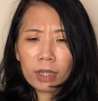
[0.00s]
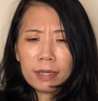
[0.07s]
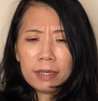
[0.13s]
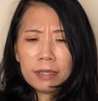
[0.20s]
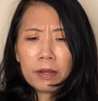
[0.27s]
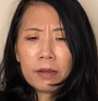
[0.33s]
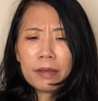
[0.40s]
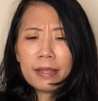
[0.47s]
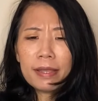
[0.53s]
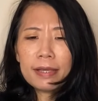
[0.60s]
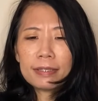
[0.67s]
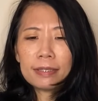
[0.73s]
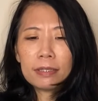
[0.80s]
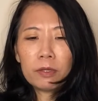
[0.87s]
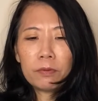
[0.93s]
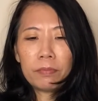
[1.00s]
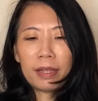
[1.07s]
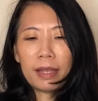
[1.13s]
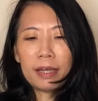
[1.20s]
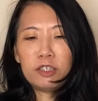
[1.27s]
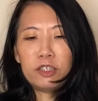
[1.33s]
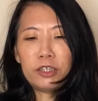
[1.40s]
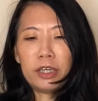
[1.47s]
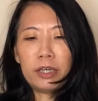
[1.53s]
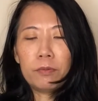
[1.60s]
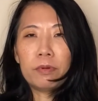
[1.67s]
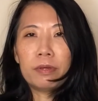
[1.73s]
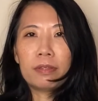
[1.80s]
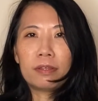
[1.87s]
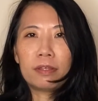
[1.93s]
it is a little bit edgy
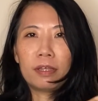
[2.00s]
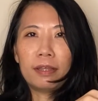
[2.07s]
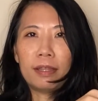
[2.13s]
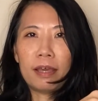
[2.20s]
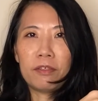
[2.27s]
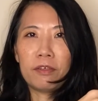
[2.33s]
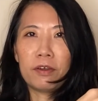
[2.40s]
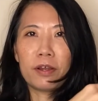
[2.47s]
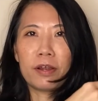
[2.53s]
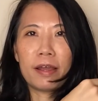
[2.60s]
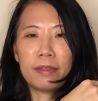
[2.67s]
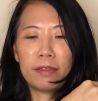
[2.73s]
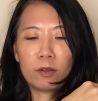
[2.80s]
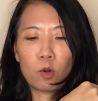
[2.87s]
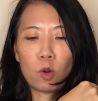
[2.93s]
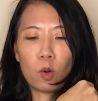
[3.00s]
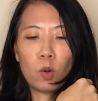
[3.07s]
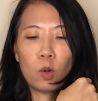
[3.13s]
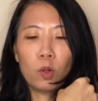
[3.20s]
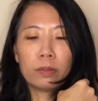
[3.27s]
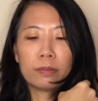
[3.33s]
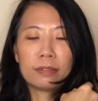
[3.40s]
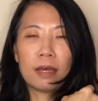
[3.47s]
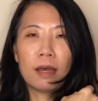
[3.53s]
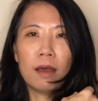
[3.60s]
with the leather and the gold.